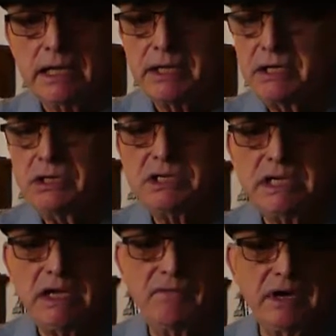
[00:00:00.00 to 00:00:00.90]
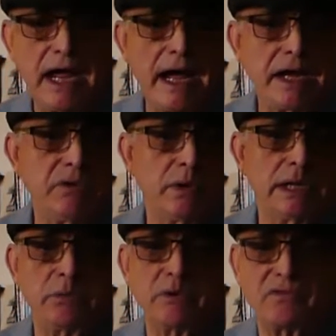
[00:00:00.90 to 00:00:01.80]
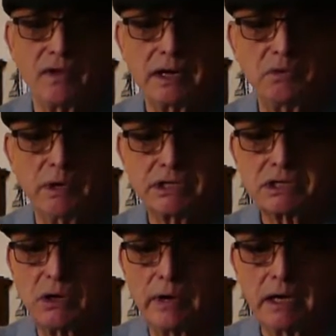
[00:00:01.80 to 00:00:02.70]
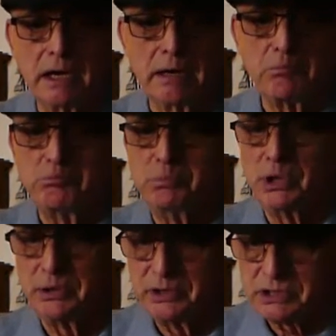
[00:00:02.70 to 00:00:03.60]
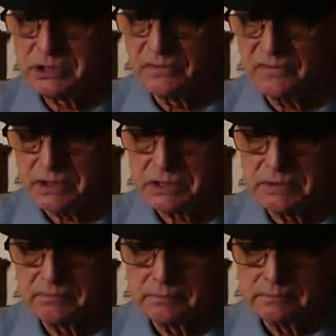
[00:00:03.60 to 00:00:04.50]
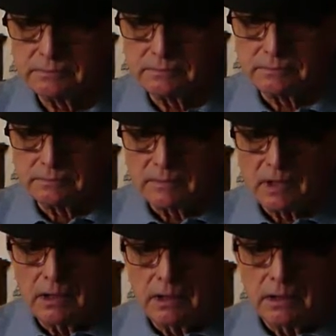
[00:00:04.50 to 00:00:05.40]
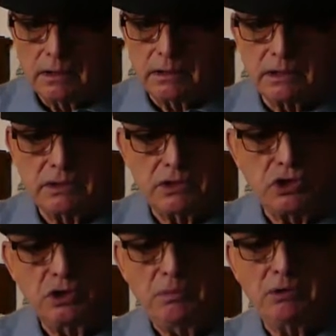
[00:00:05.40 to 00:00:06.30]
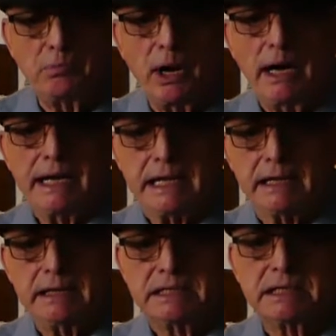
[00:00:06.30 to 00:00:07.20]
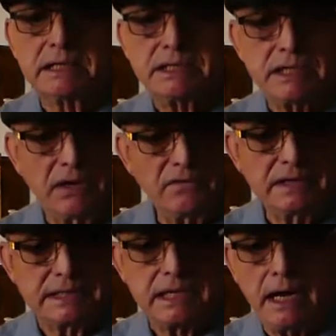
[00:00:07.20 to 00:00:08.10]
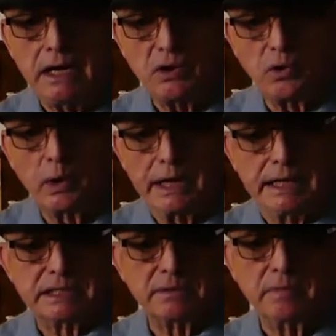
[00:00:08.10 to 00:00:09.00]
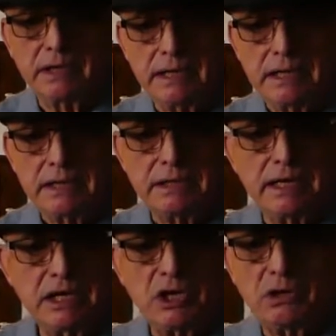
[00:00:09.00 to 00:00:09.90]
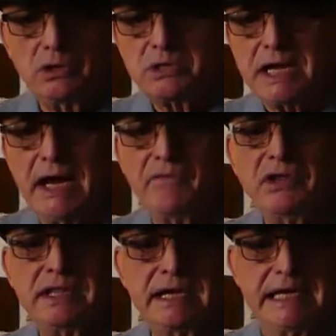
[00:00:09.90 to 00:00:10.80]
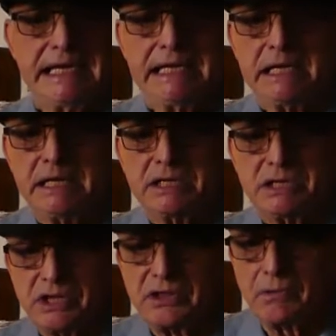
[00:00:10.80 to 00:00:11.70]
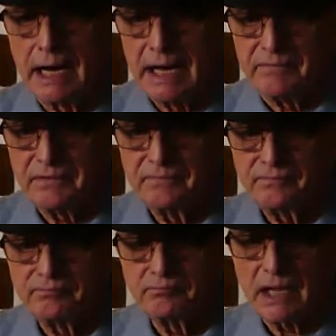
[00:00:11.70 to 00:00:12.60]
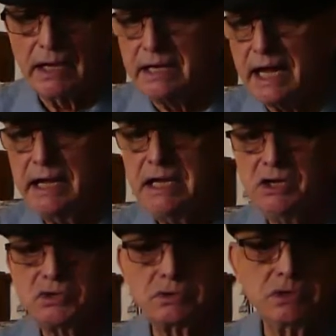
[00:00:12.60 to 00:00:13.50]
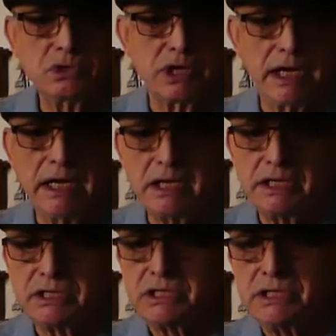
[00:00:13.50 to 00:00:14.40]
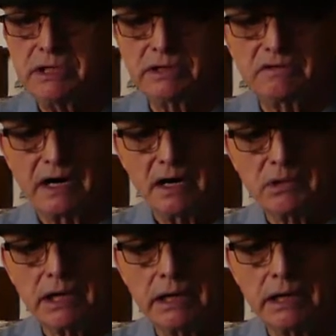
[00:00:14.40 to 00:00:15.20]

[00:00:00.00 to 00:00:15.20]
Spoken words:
that doesn't even accurately reflect what's going on below the surface. The human body is a self-contained organism that includes everything it needs to thrive. And any intrusion into this sealed environment,